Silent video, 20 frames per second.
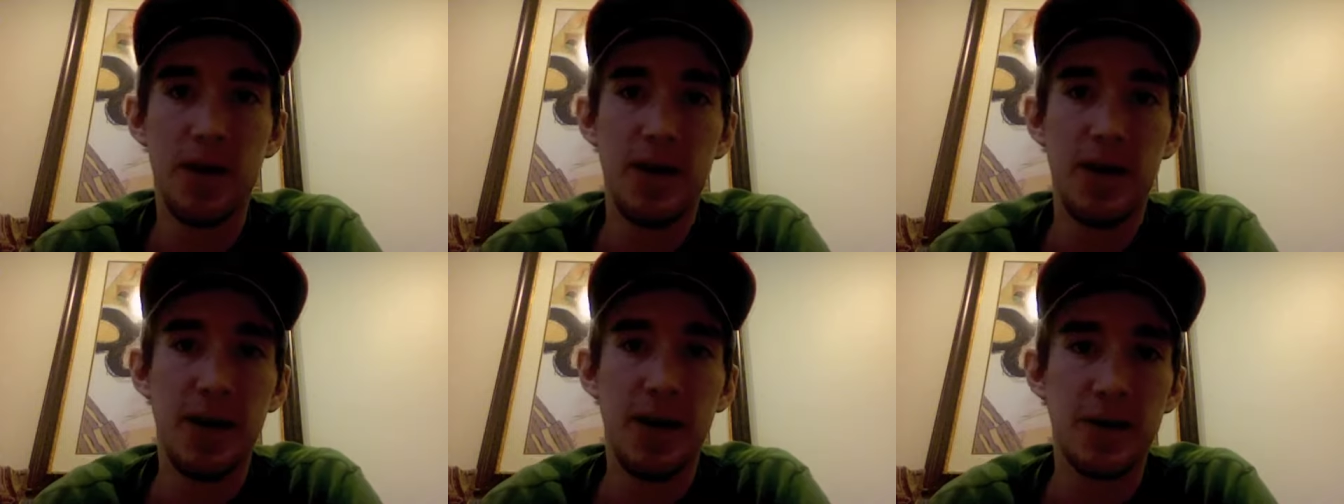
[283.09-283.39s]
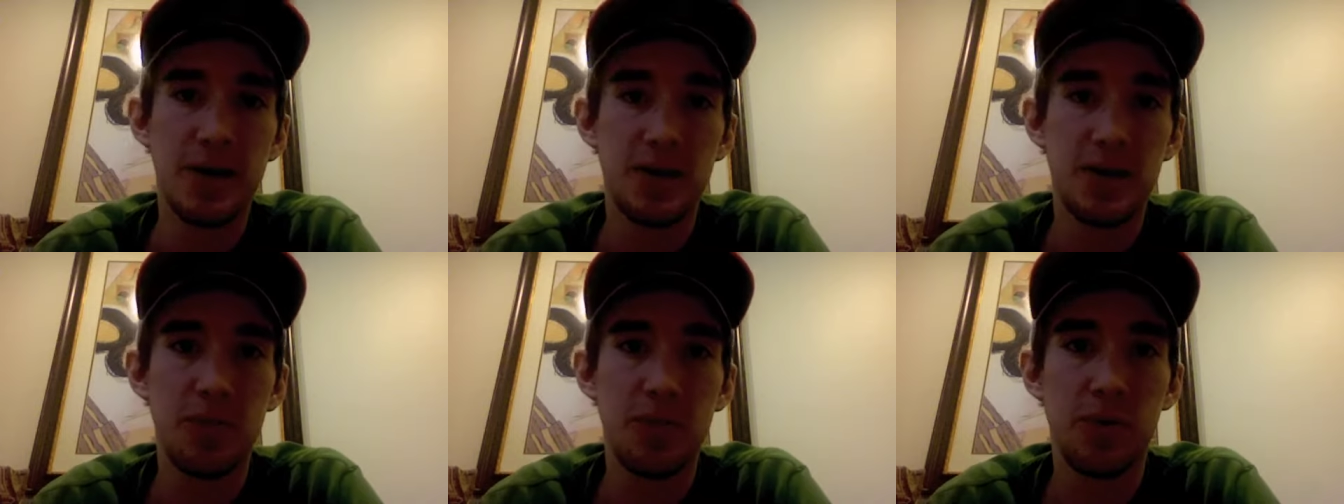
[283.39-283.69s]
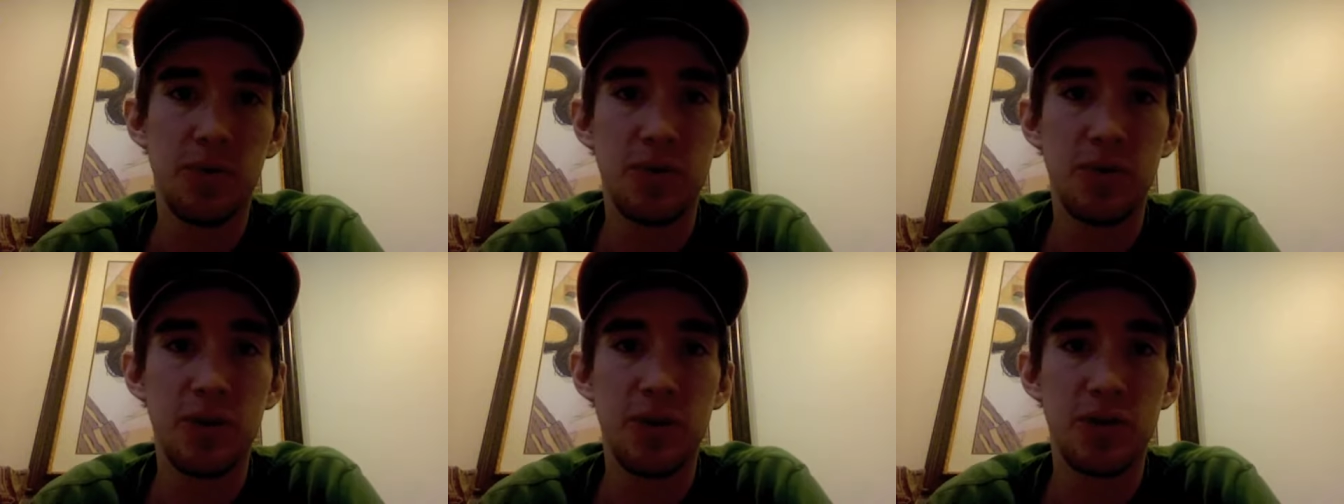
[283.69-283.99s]
as the
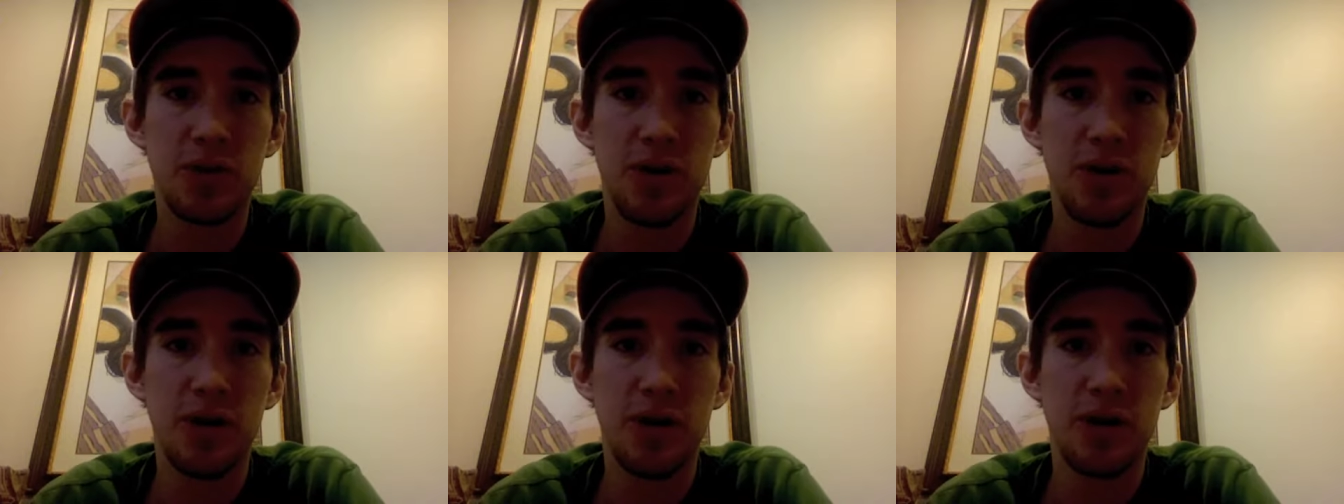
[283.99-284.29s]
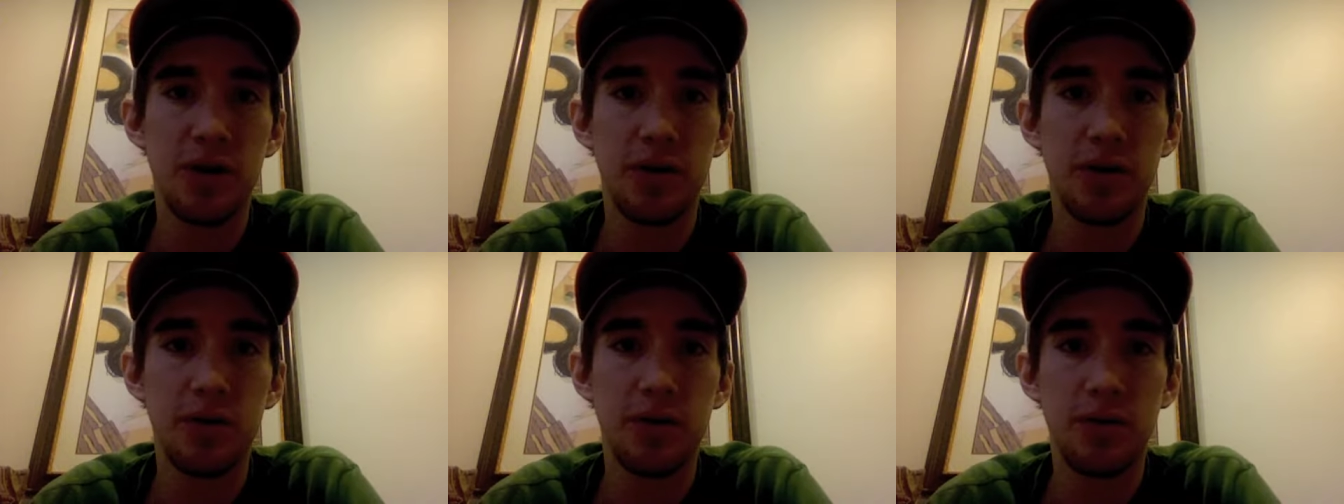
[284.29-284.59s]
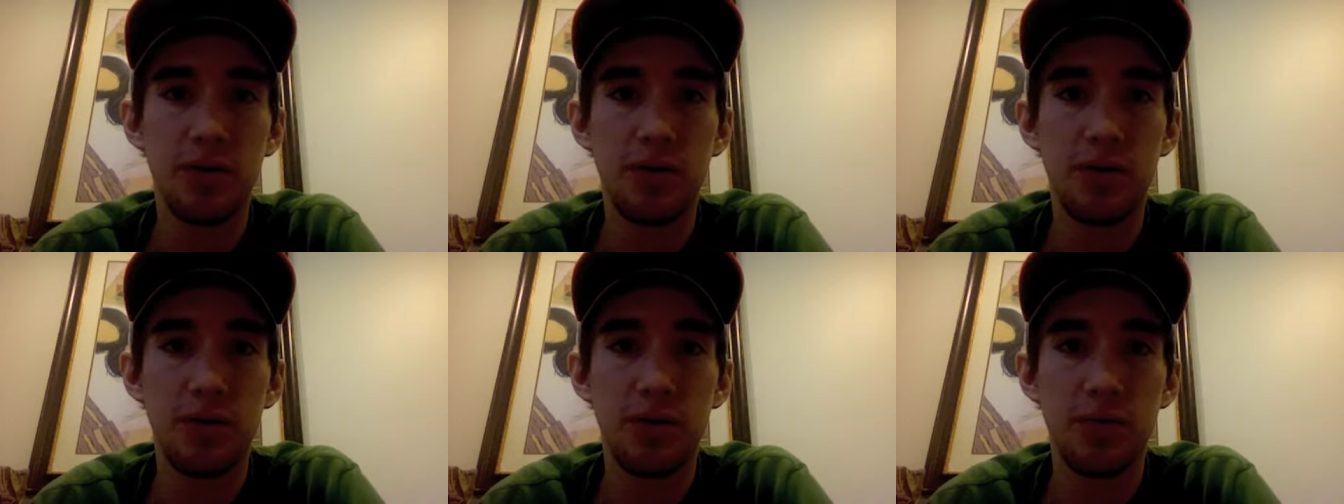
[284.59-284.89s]
employee trainer,
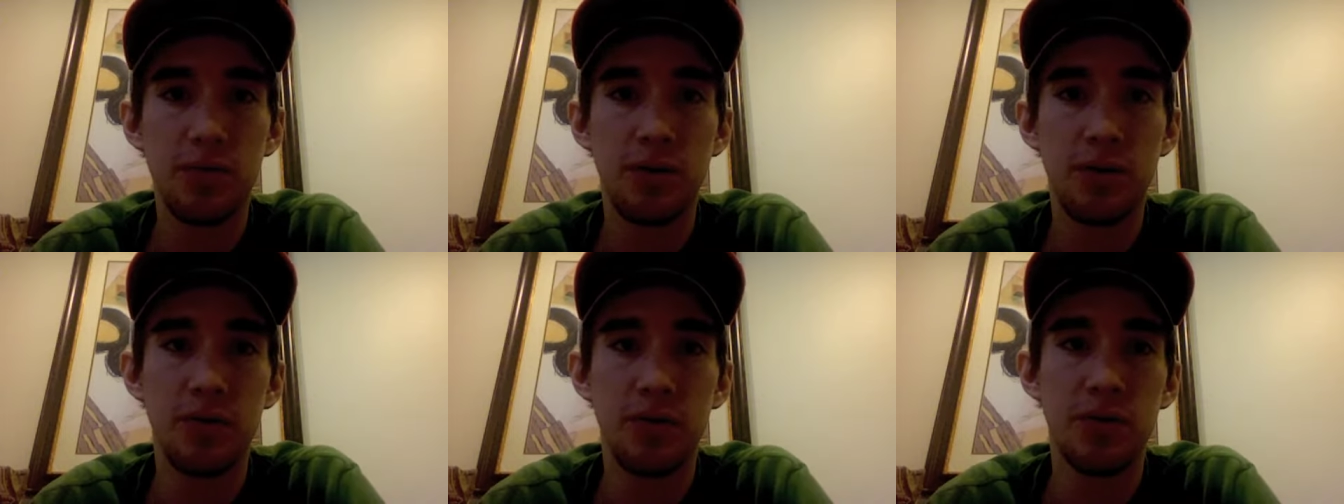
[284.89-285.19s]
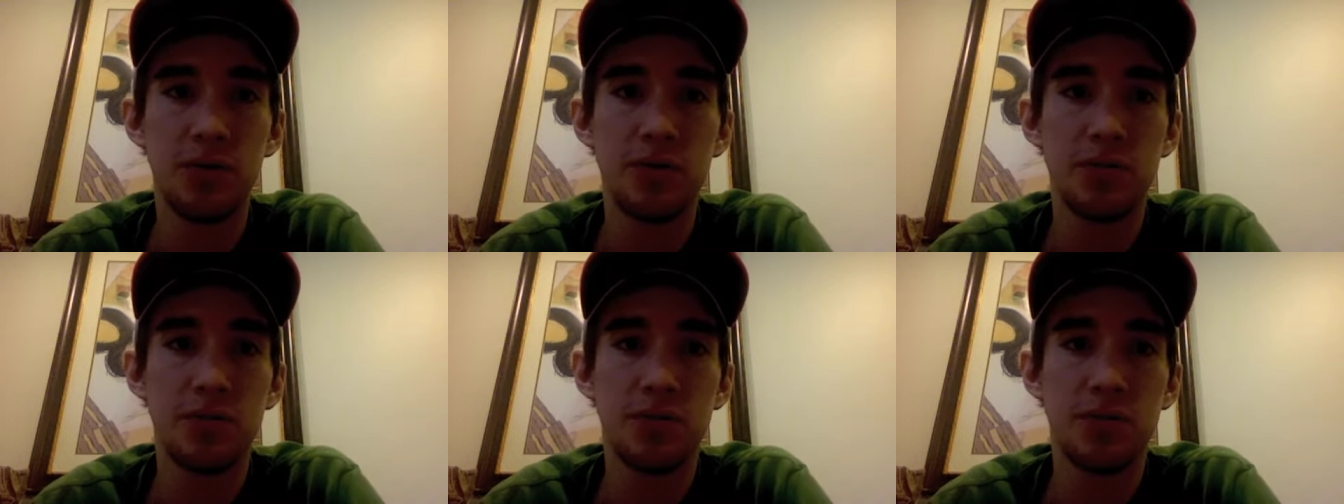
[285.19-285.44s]
we would